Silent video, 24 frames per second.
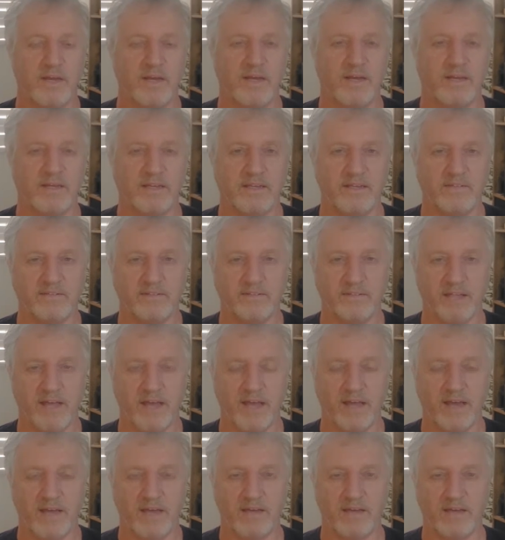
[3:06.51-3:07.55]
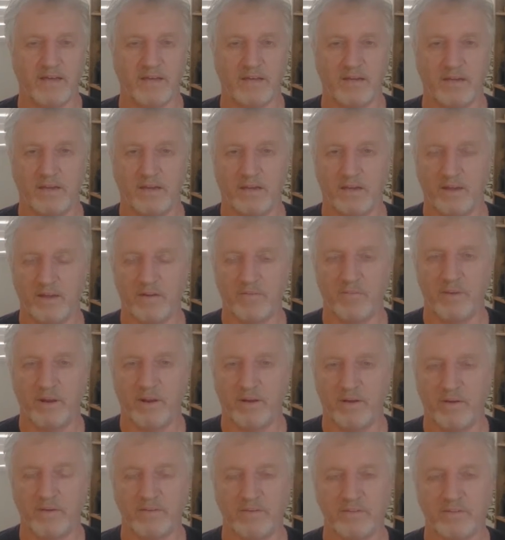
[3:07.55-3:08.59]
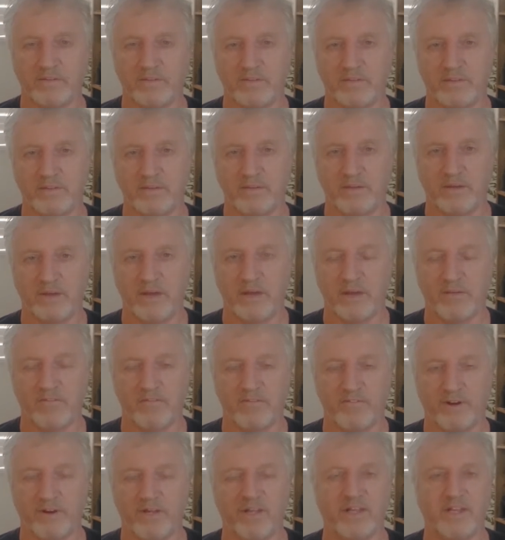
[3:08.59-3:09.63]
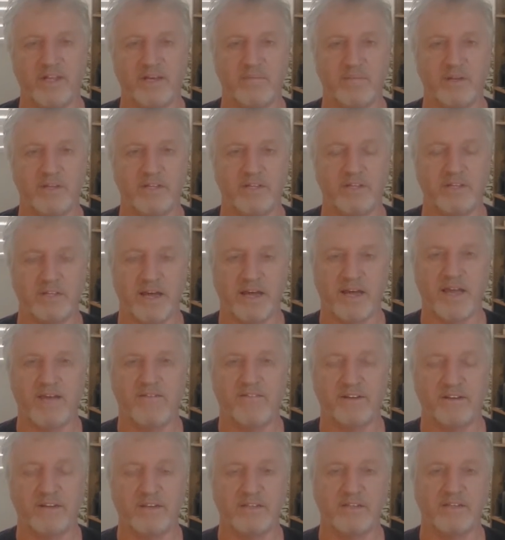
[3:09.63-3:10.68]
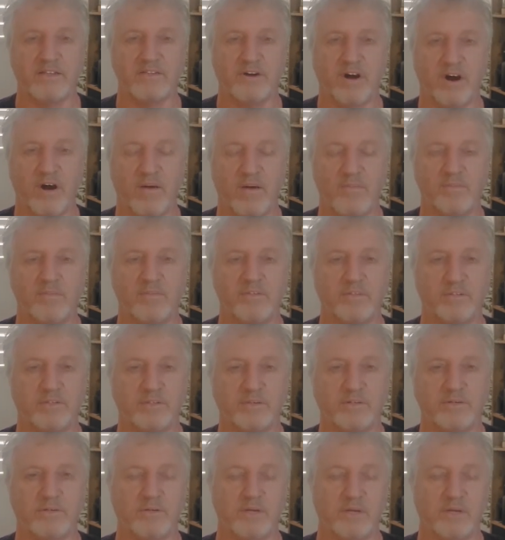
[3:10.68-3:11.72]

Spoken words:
and given that a lot of parents freely admit that they haven't had the time to